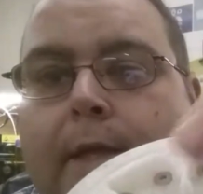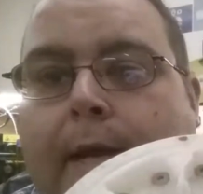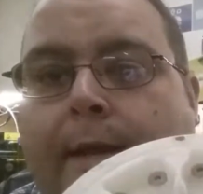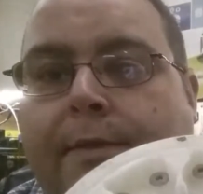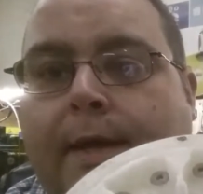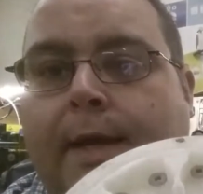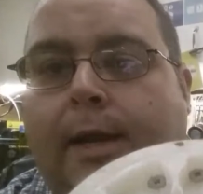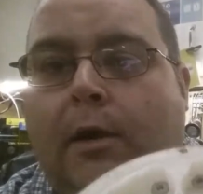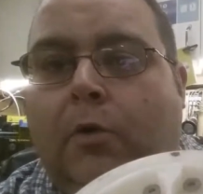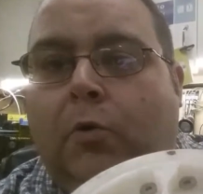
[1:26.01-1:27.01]
and they
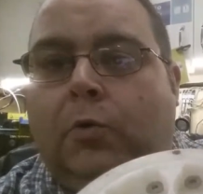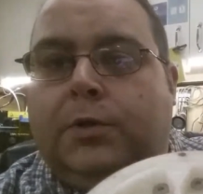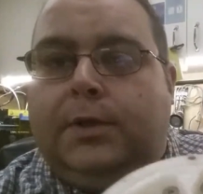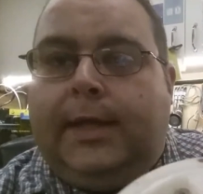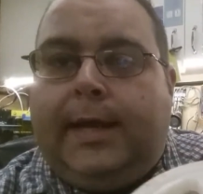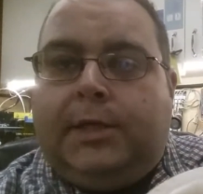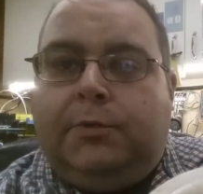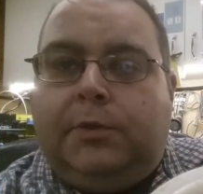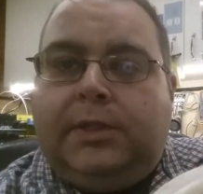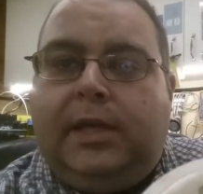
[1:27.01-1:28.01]
hold the
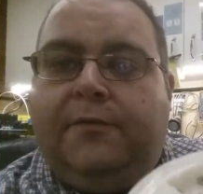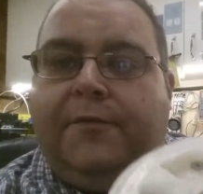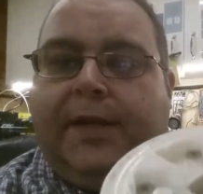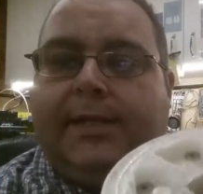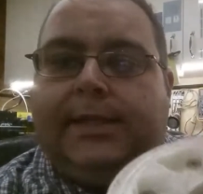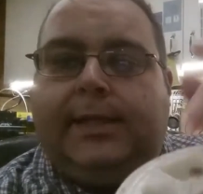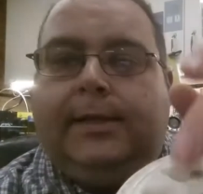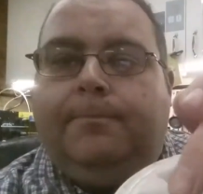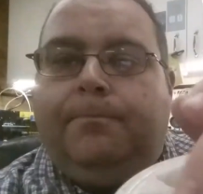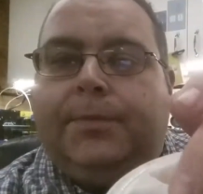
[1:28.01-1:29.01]
actual tiller fixing
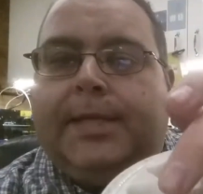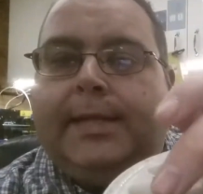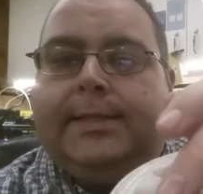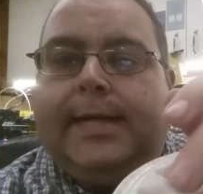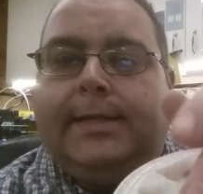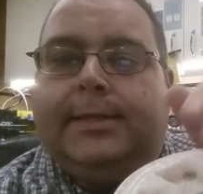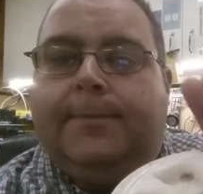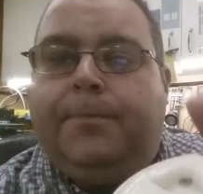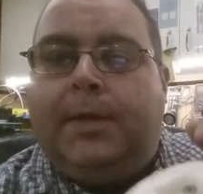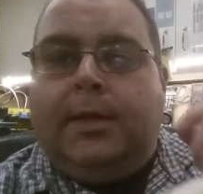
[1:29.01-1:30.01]
dead center